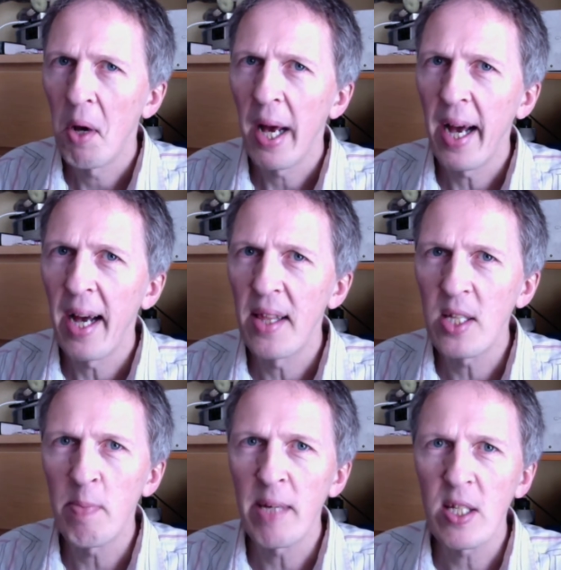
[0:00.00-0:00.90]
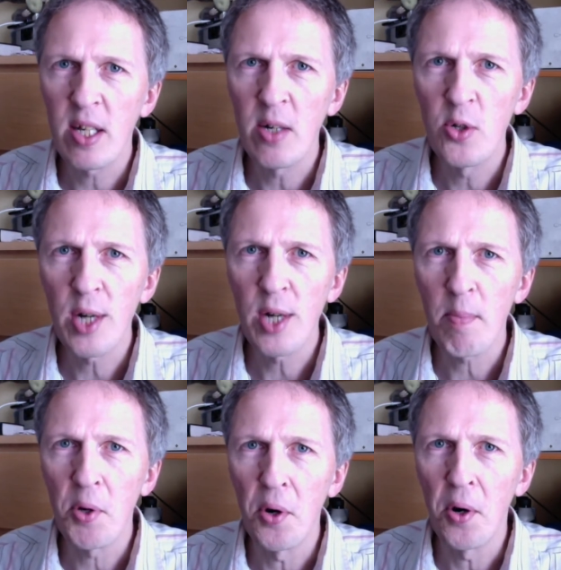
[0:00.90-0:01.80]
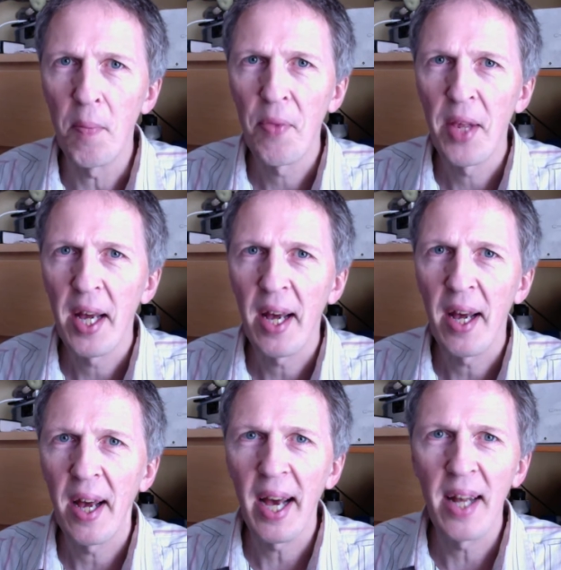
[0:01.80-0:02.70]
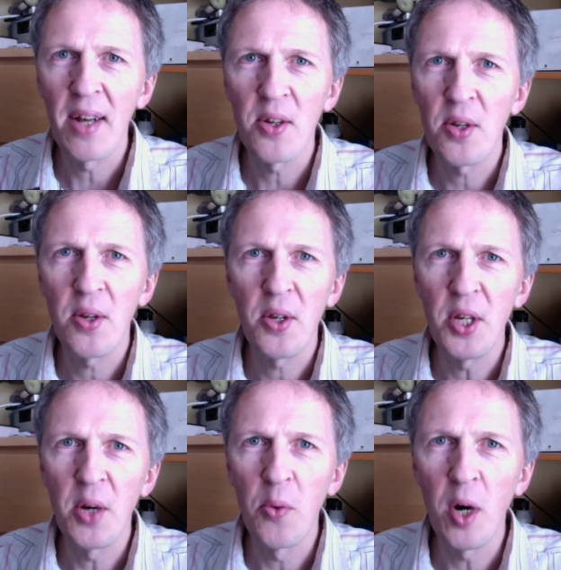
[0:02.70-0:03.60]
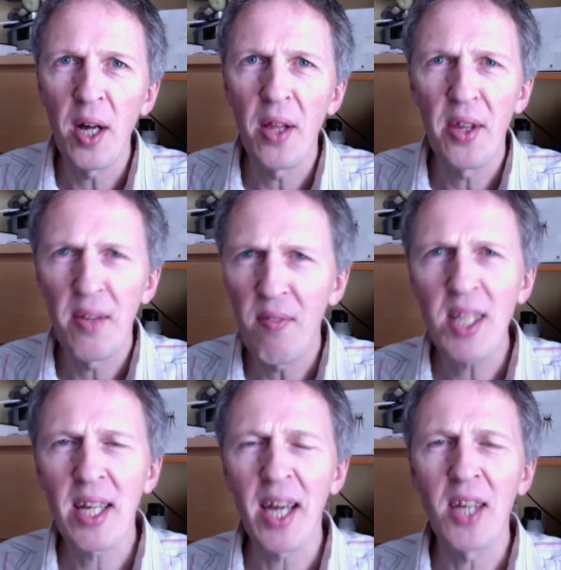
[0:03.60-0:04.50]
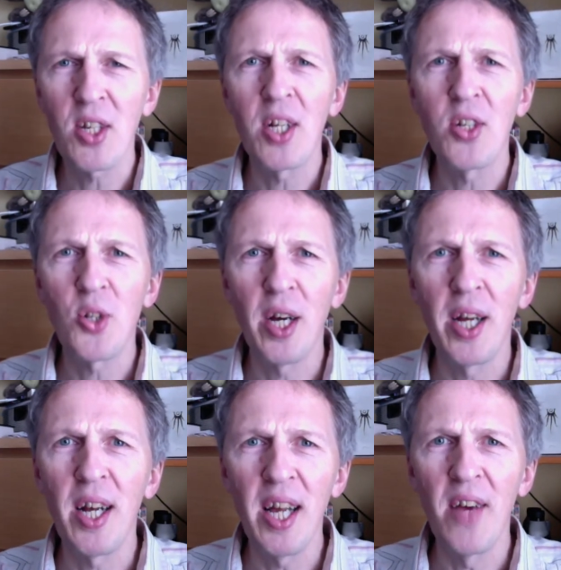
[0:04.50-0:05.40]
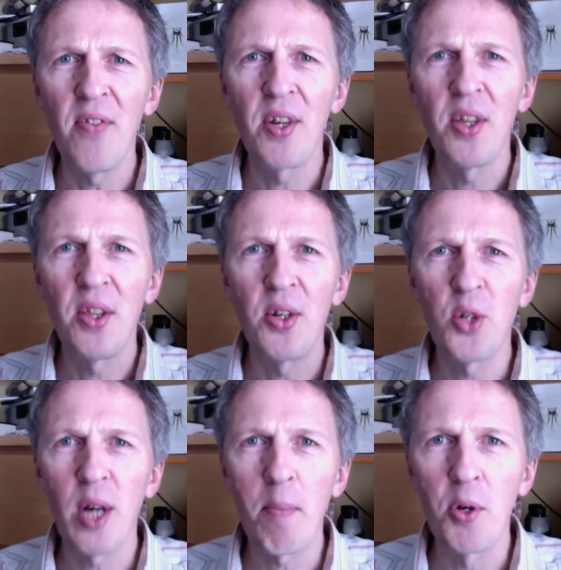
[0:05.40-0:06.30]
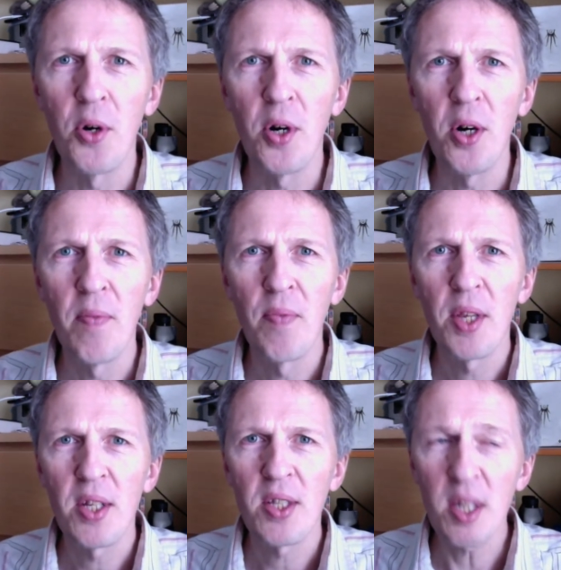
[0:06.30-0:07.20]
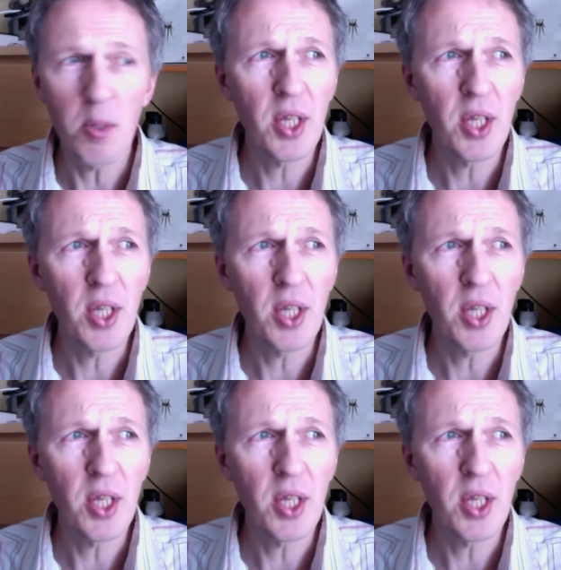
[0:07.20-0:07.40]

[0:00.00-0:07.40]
and there's a big stone trapdoor. And you know what? The investigator is going to try and lift the trapdoor, see what's